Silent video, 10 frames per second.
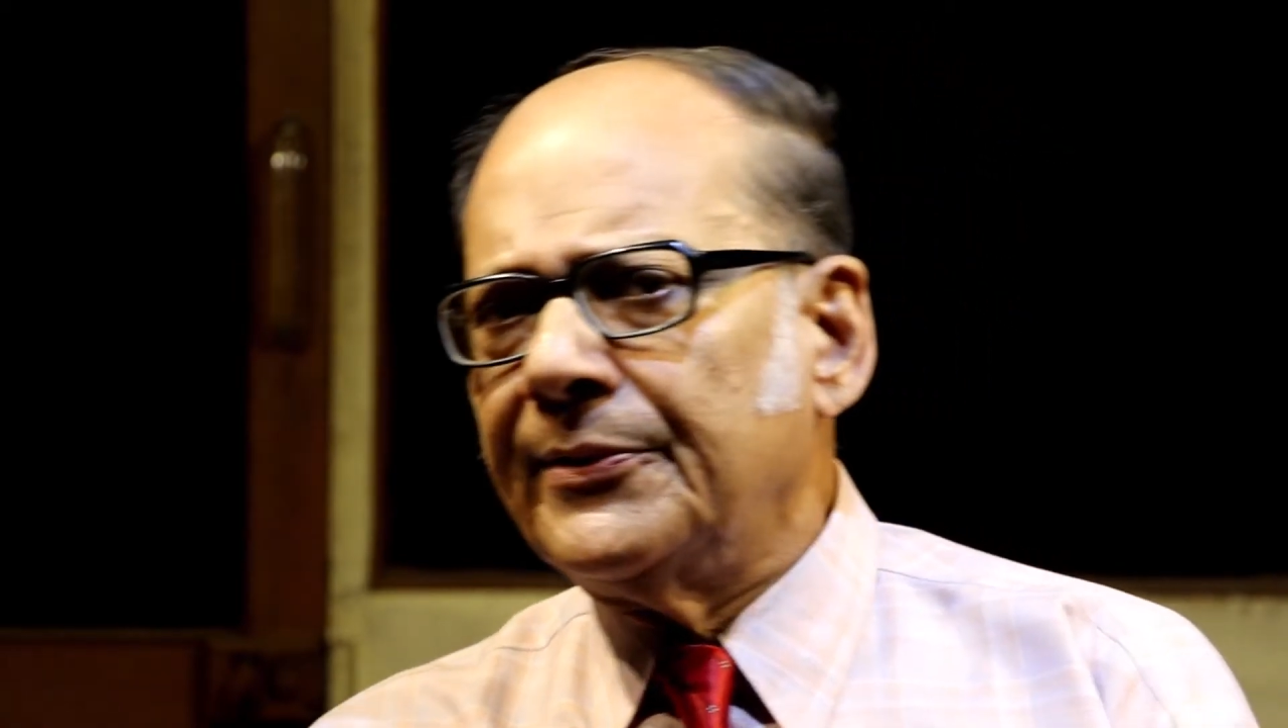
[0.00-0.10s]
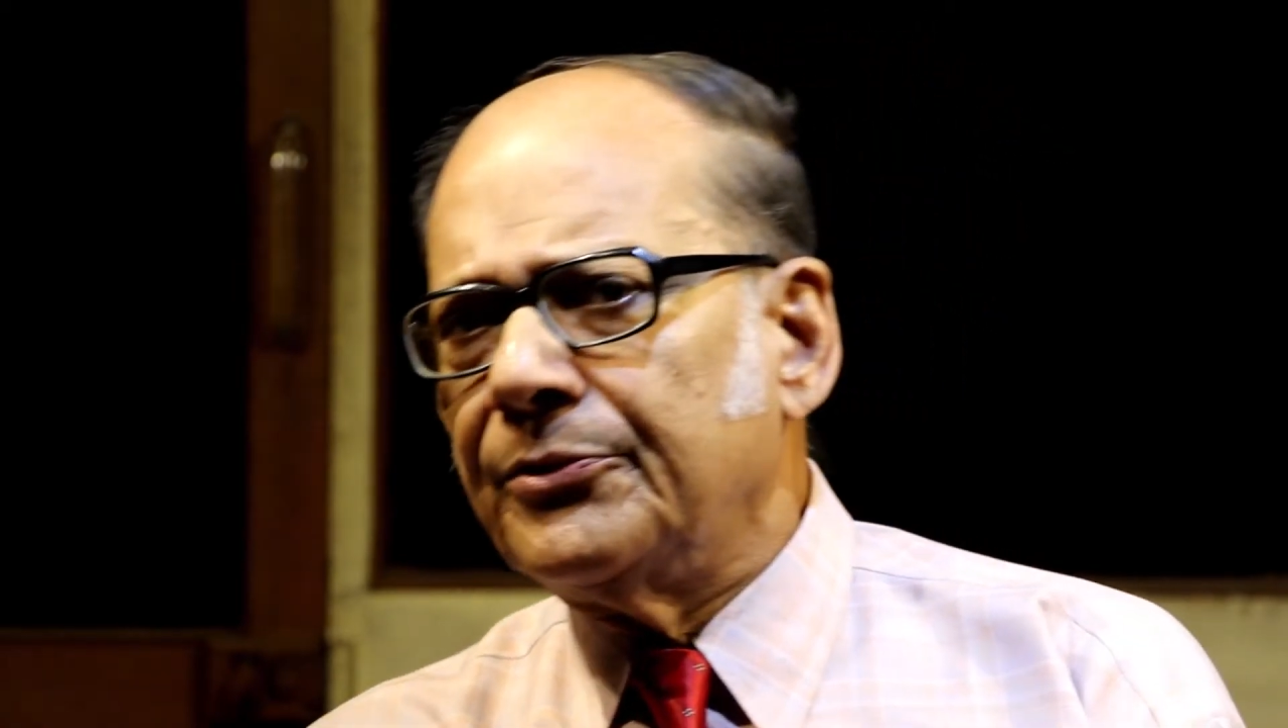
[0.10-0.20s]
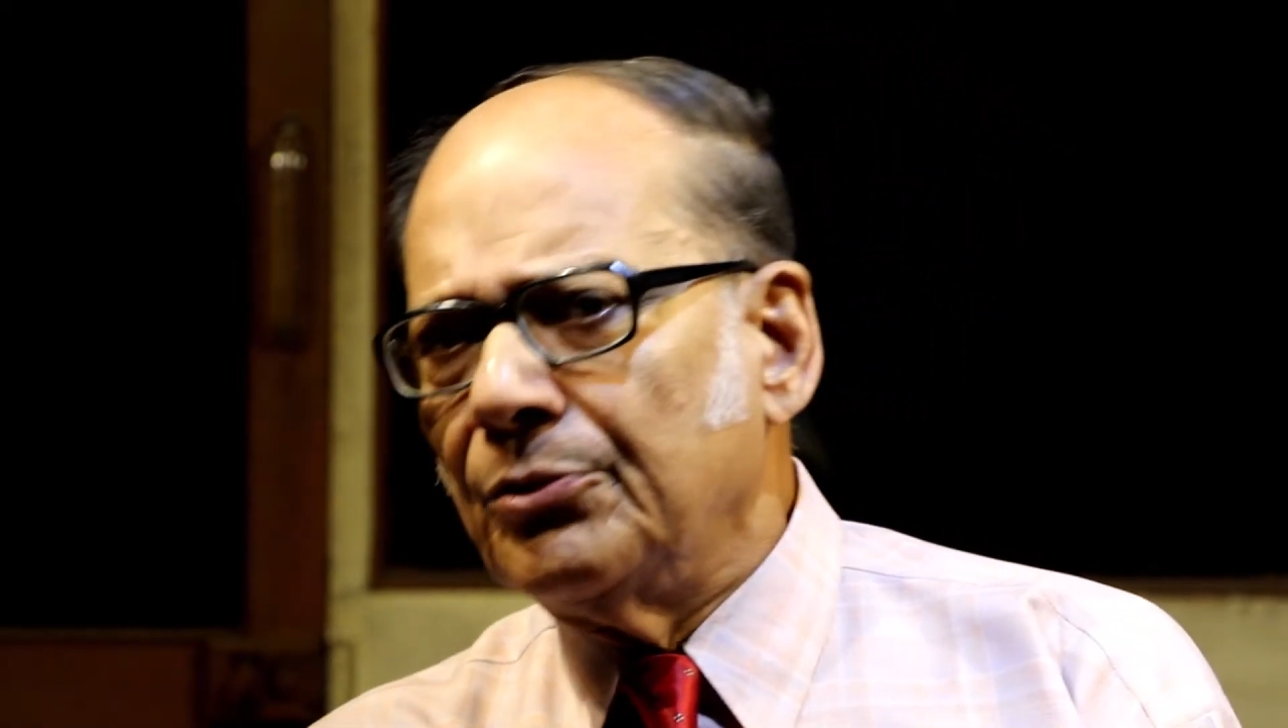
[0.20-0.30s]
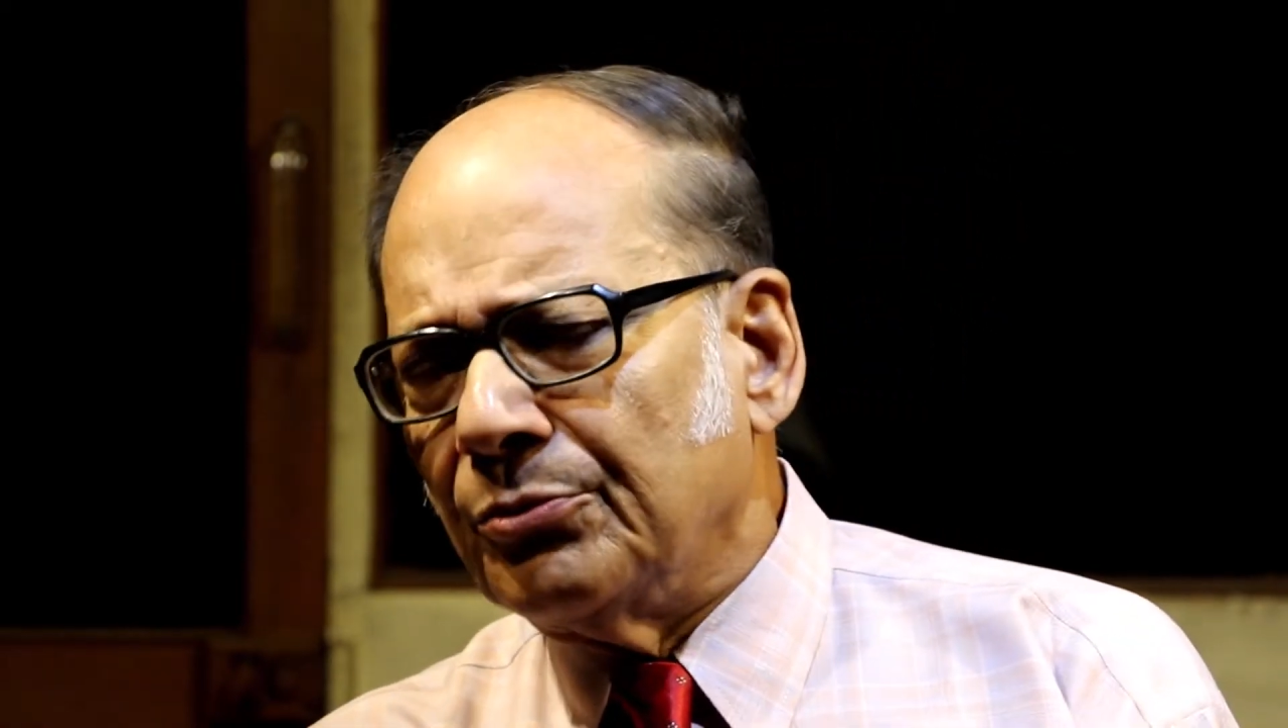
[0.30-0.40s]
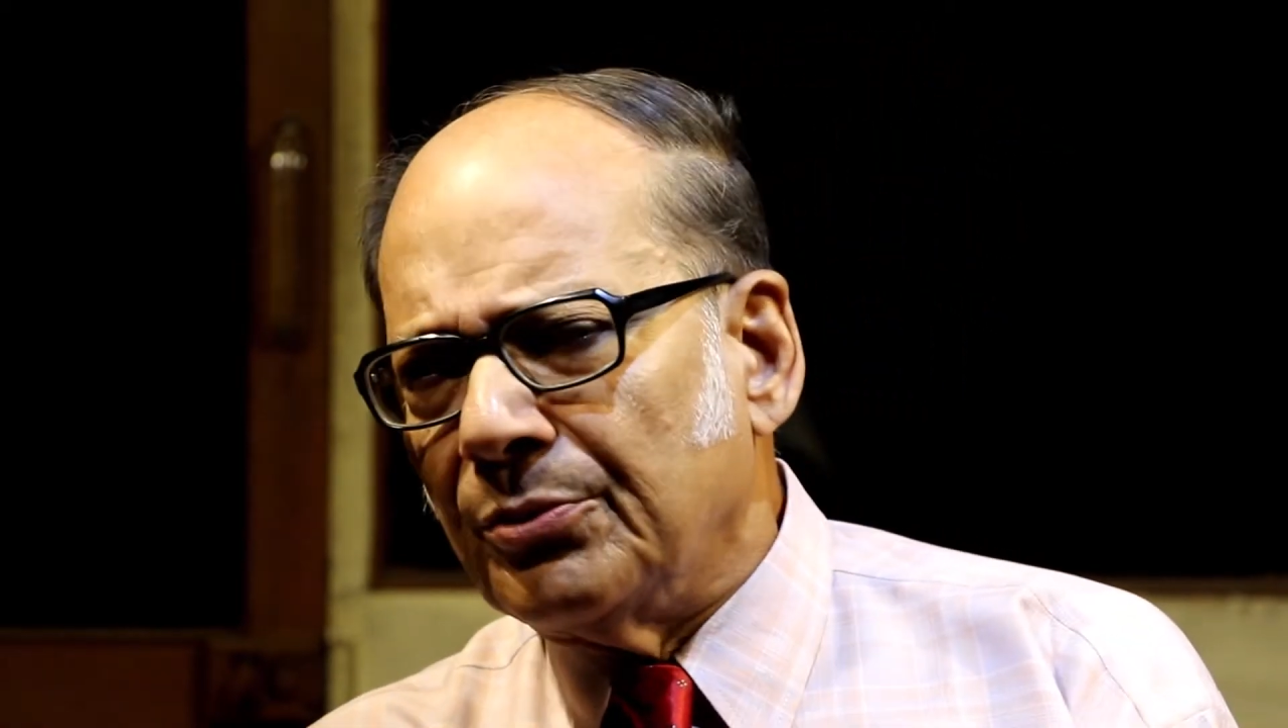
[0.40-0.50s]
he
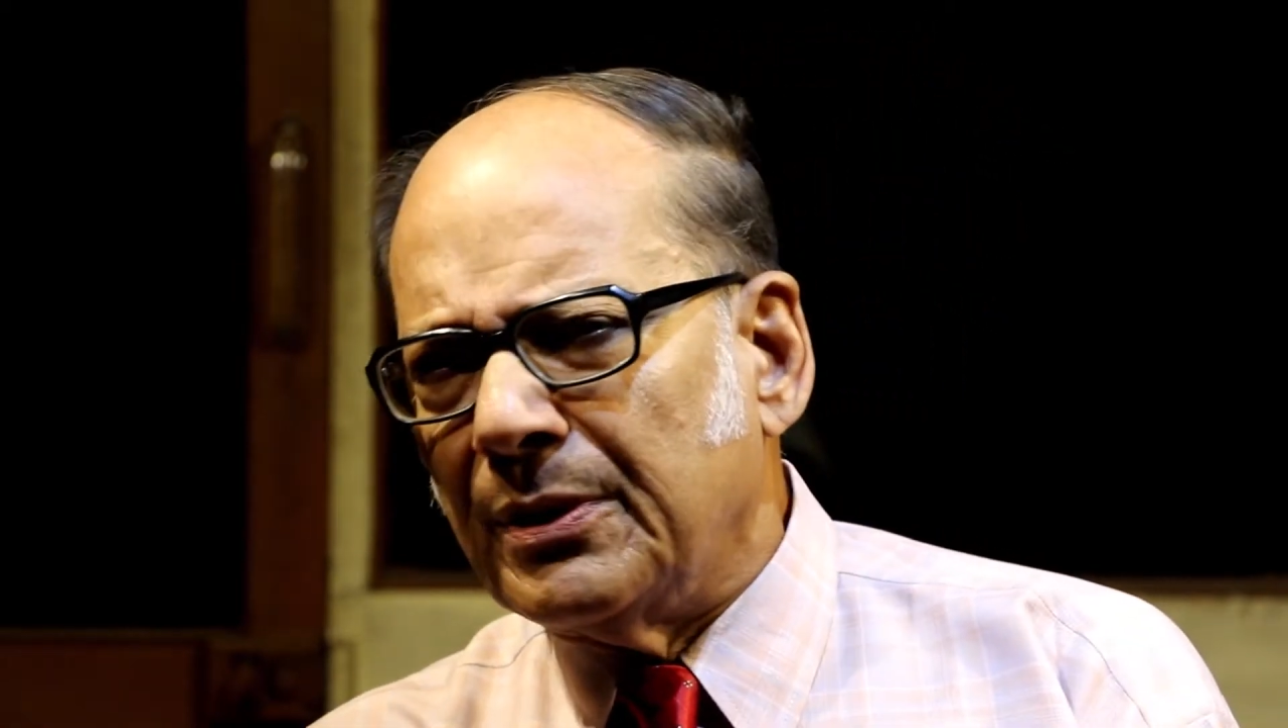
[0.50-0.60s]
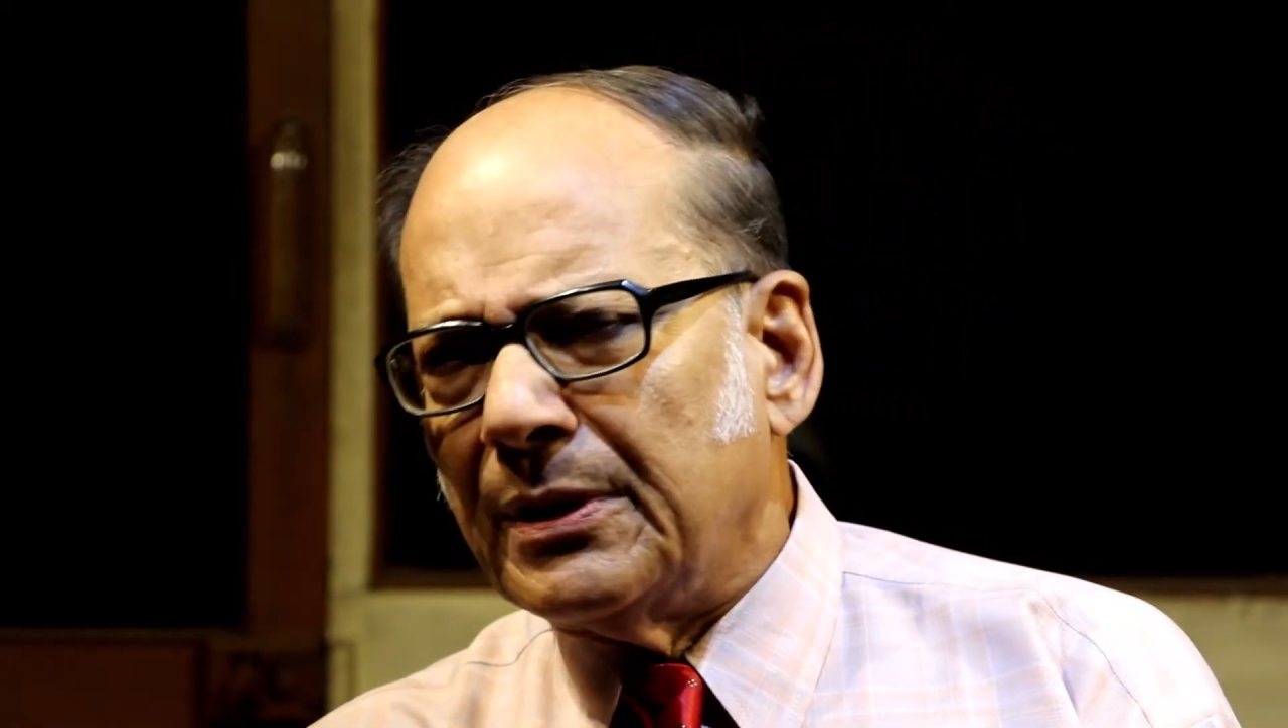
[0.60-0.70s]
do?